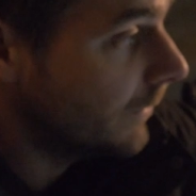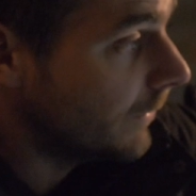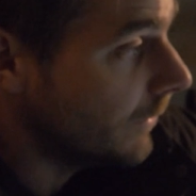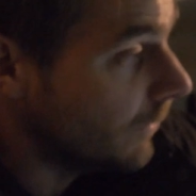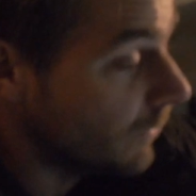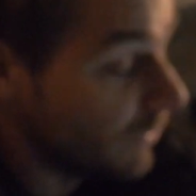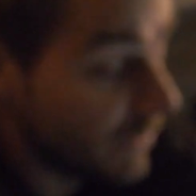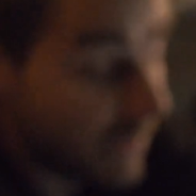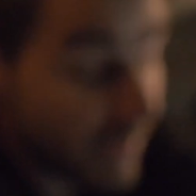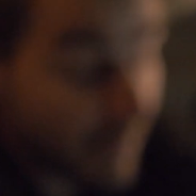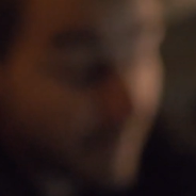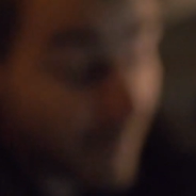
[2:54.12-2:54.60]

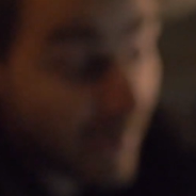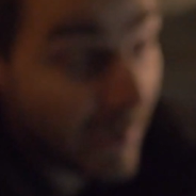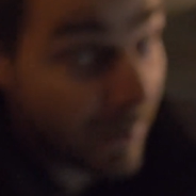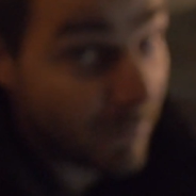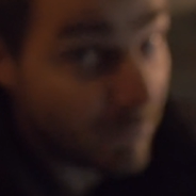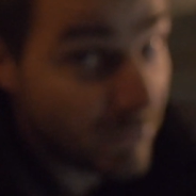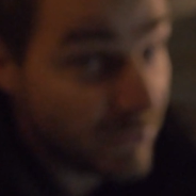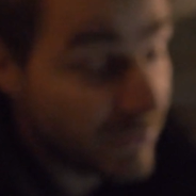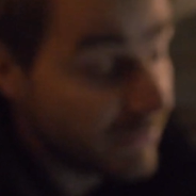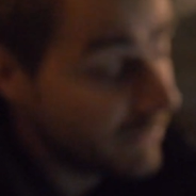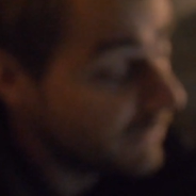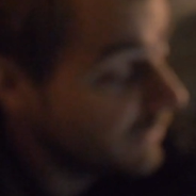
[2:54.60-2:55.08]
took them
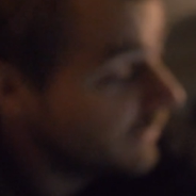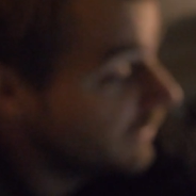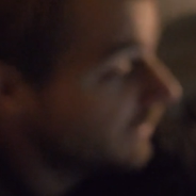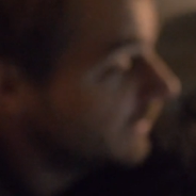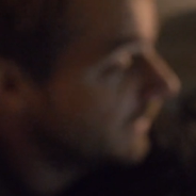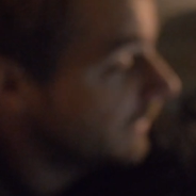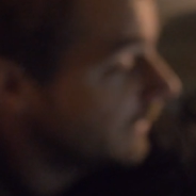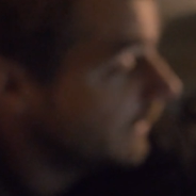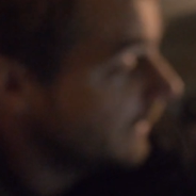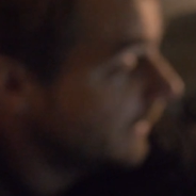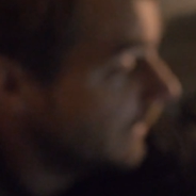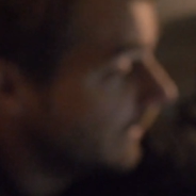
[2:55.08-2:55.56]
out.
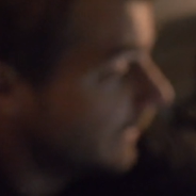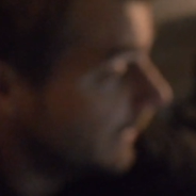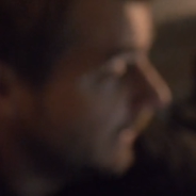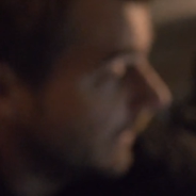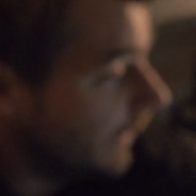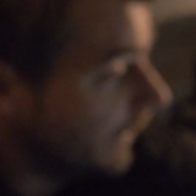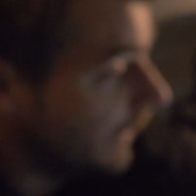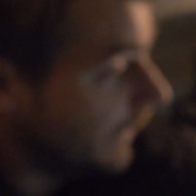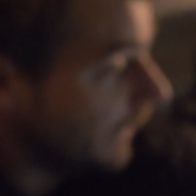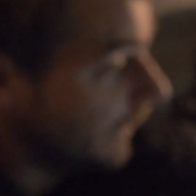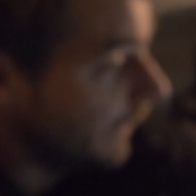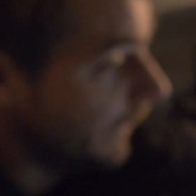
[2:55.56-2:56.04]

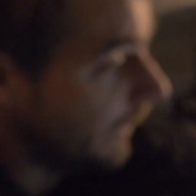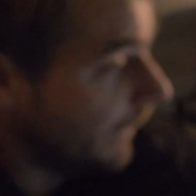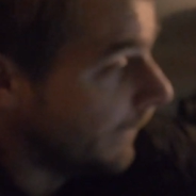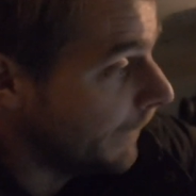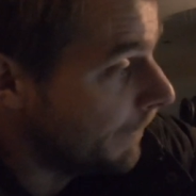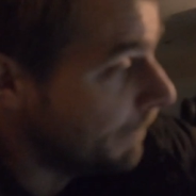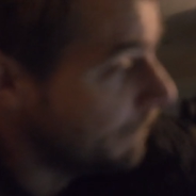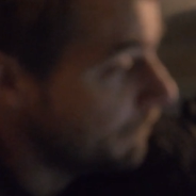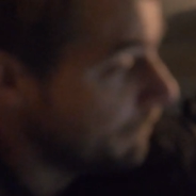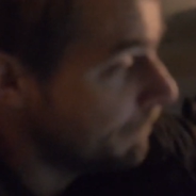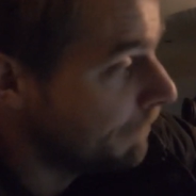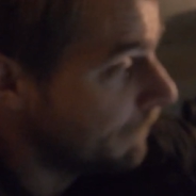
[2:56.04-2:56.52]

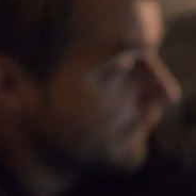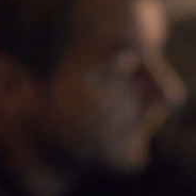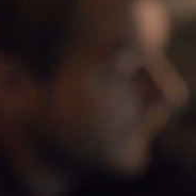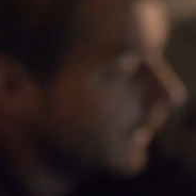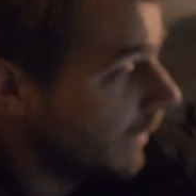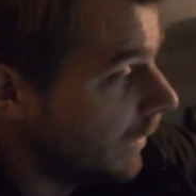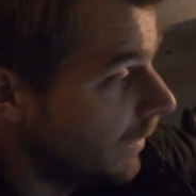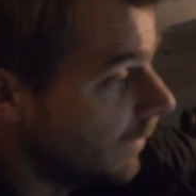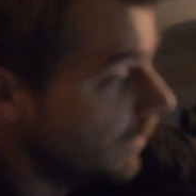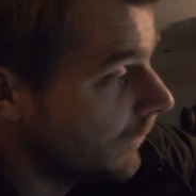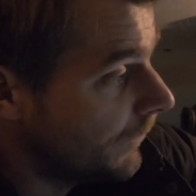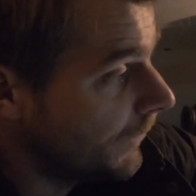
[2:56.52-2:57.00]

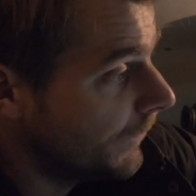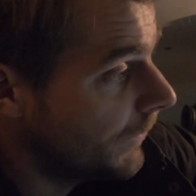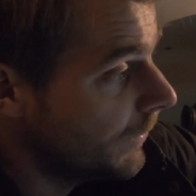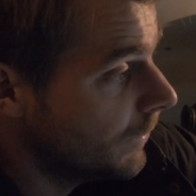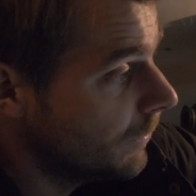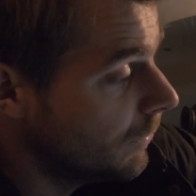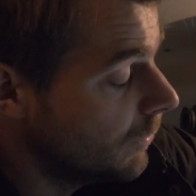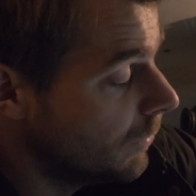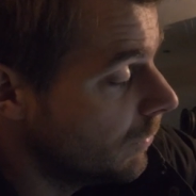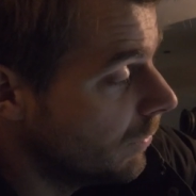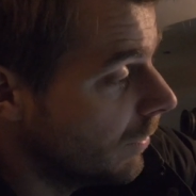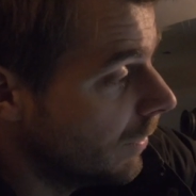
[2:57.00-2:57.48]
A
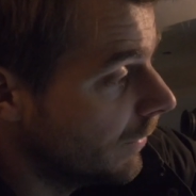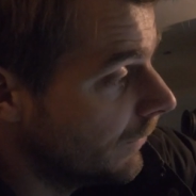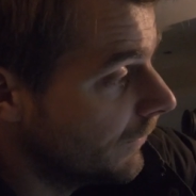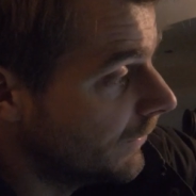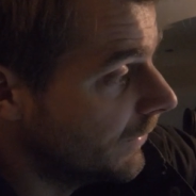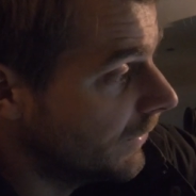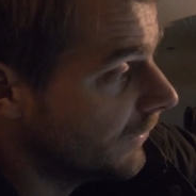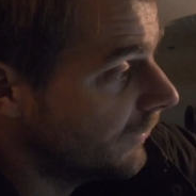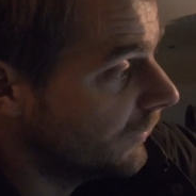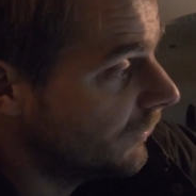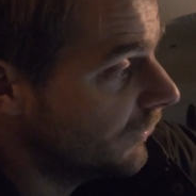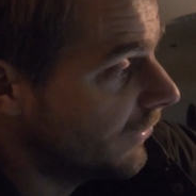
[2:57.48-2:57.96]
few of
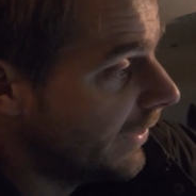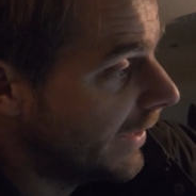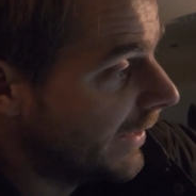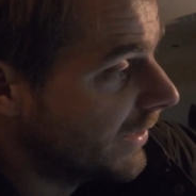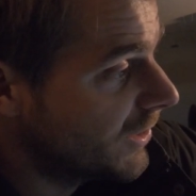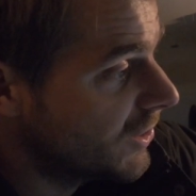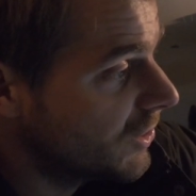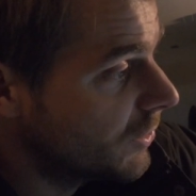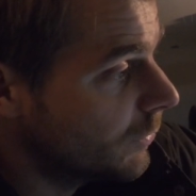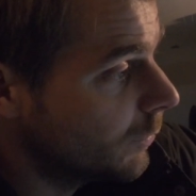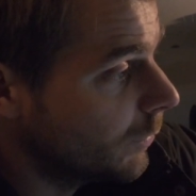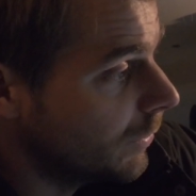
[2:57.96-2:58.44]
the
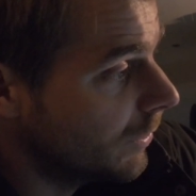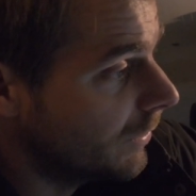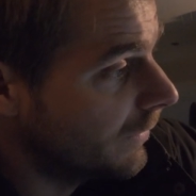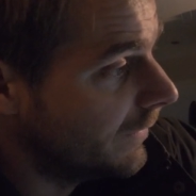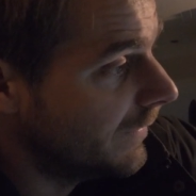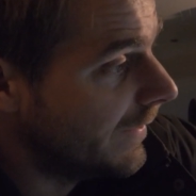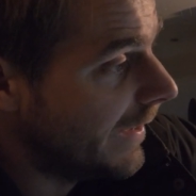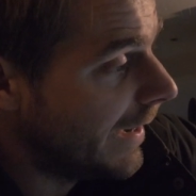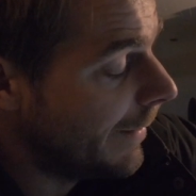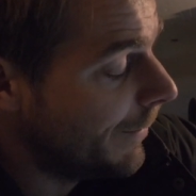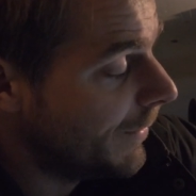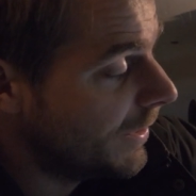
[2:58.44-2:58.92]
threads were
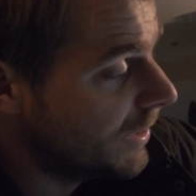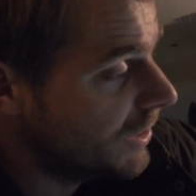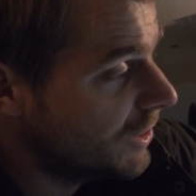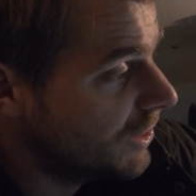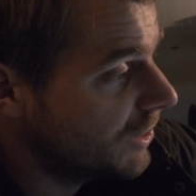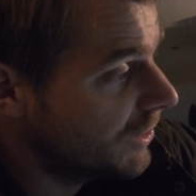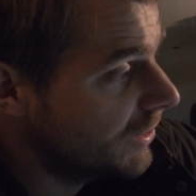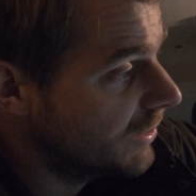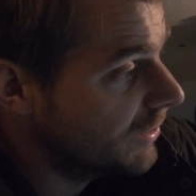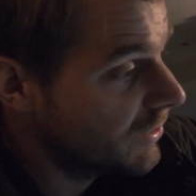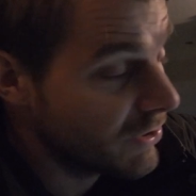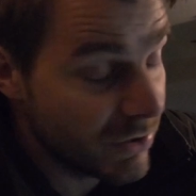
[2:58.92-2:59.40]

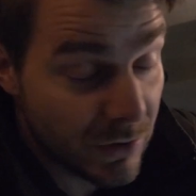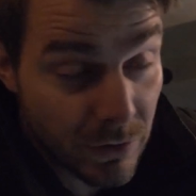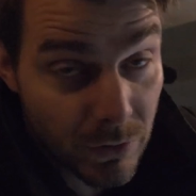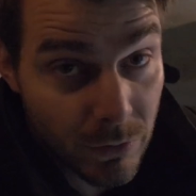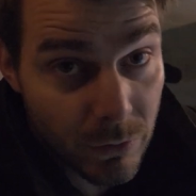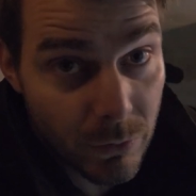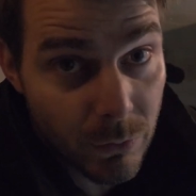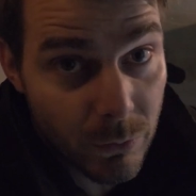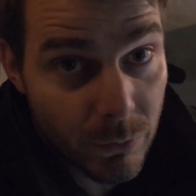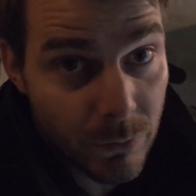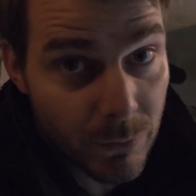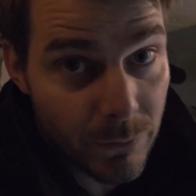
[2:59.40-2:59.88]
damaged,
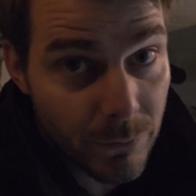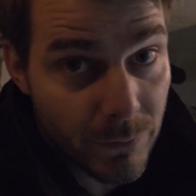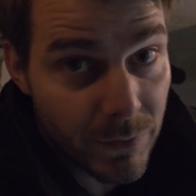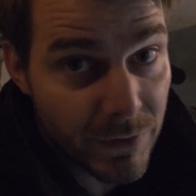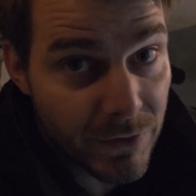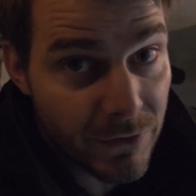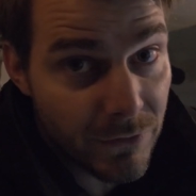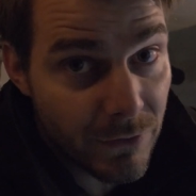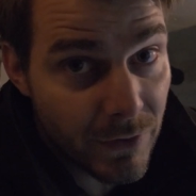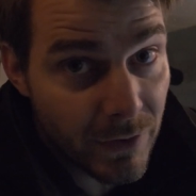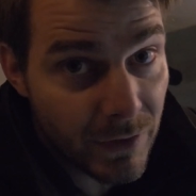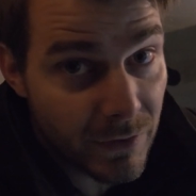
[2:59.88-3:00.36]
so we
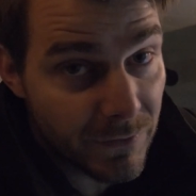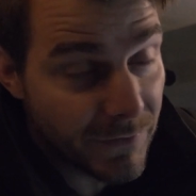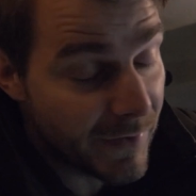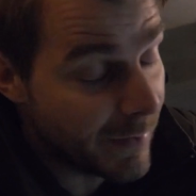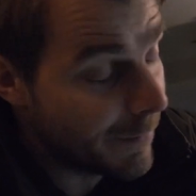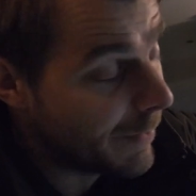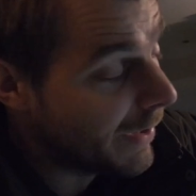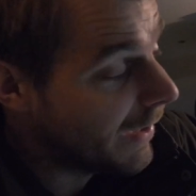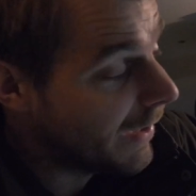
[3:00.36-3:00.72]
drilled them